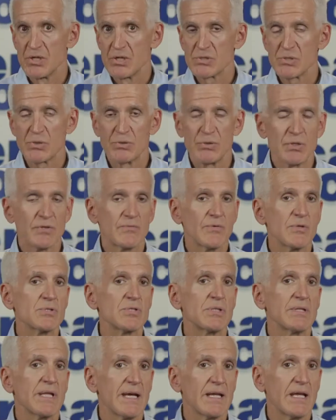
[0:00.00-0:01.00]
So
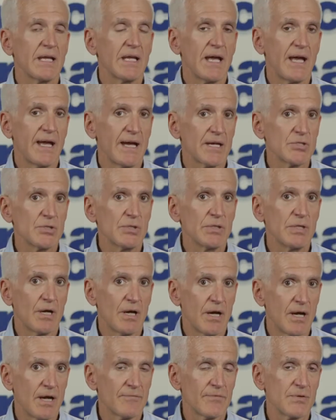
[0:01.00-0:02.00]
Universal Lighting actually
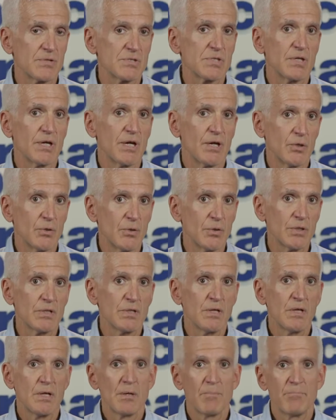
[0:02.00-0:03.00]
offers a
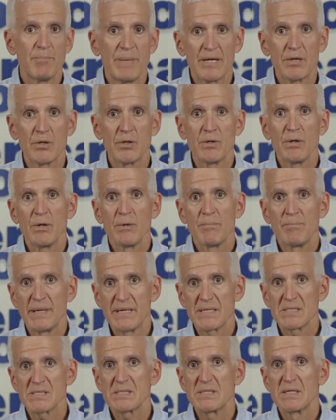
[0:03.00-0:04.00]
good, better,
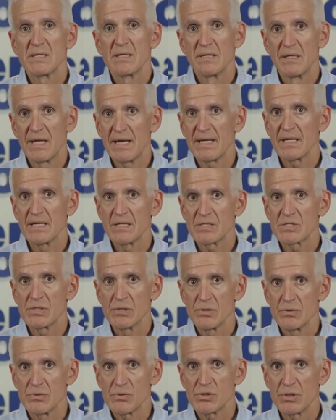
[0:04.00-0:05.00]
best lighting
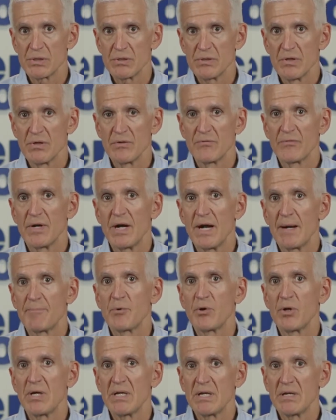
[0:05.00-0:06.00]
solution for
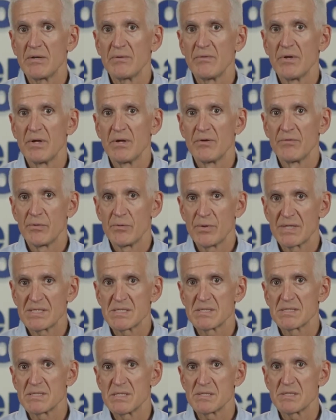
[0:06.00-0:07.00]
upgrading
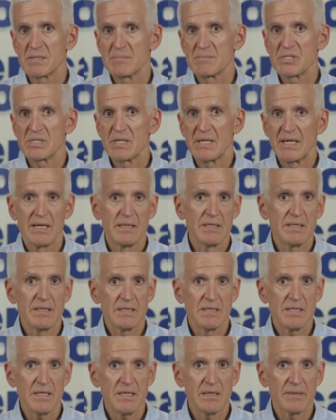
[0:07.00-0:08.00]
fluorescent systems to
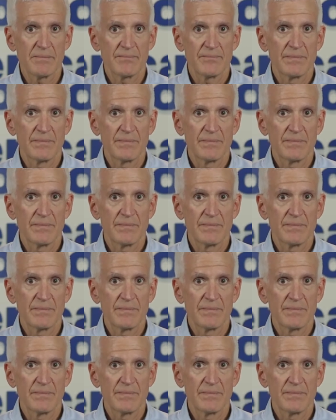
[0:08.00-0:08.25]
LED.